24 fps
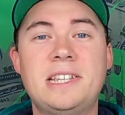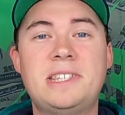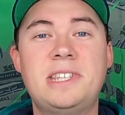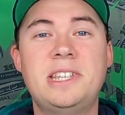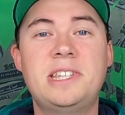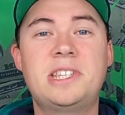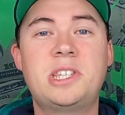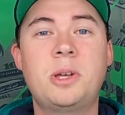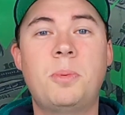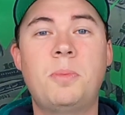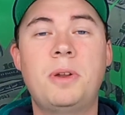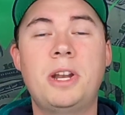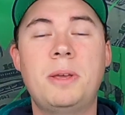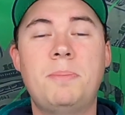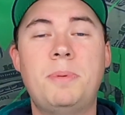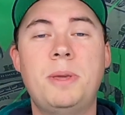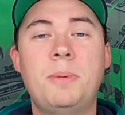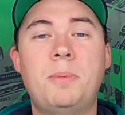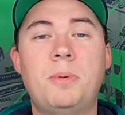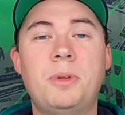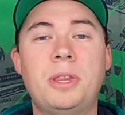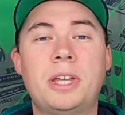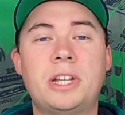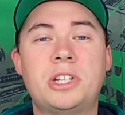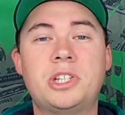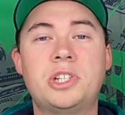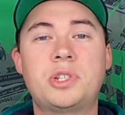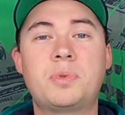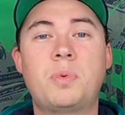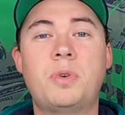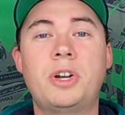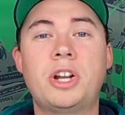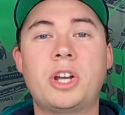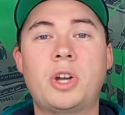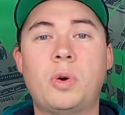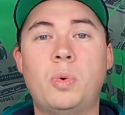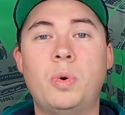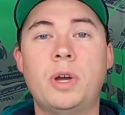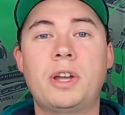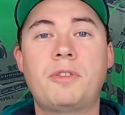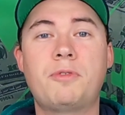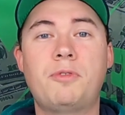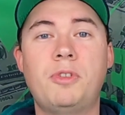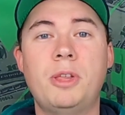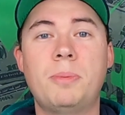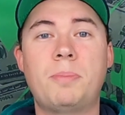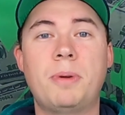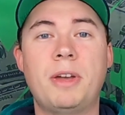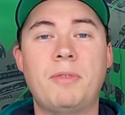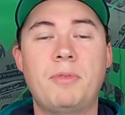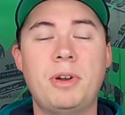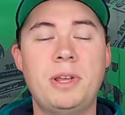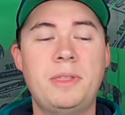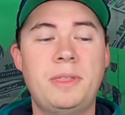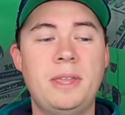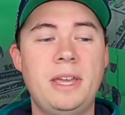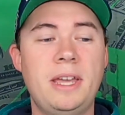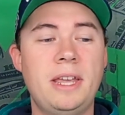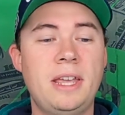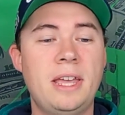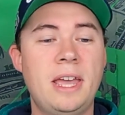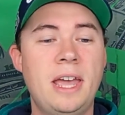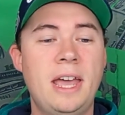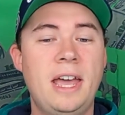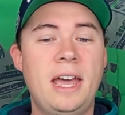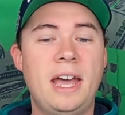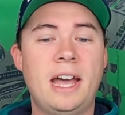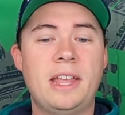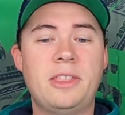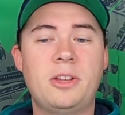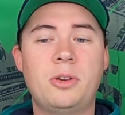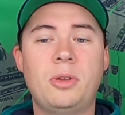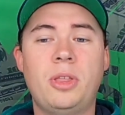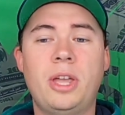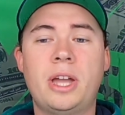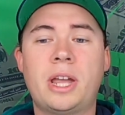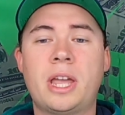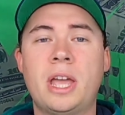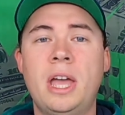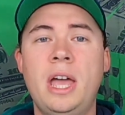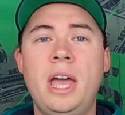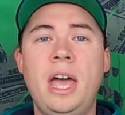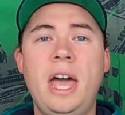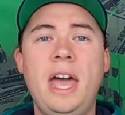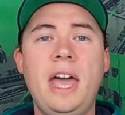see so many people that just want to quick flip everything and they're like,